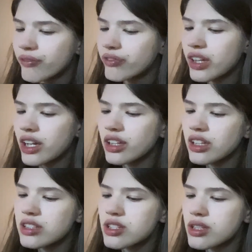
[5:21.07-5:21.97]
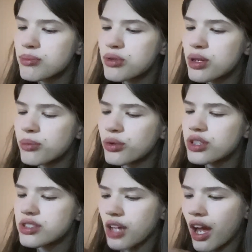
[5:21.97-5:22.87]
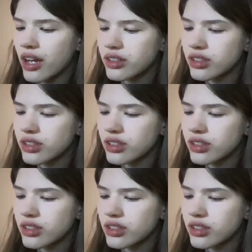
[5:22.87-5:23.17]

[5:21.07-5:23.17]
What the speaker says: nearly to the brim with sand,